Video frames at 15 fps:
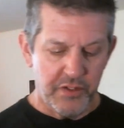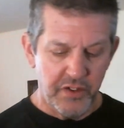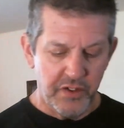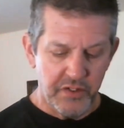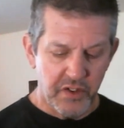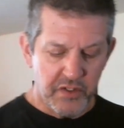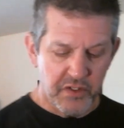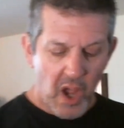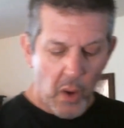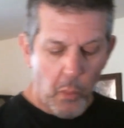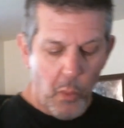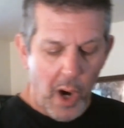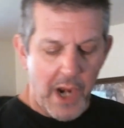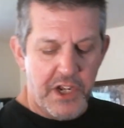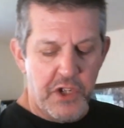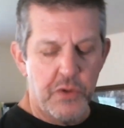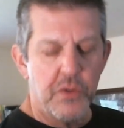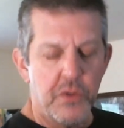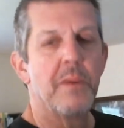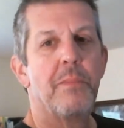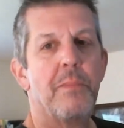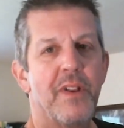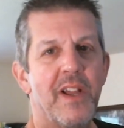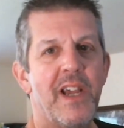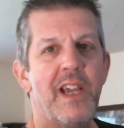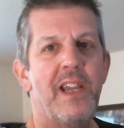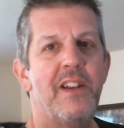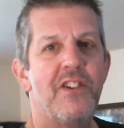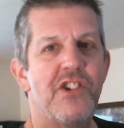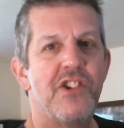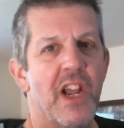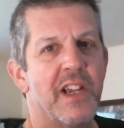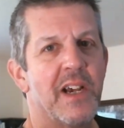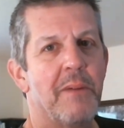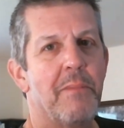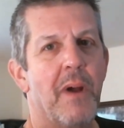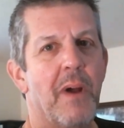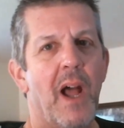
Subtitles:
He says, "Why do you complain, Jacob?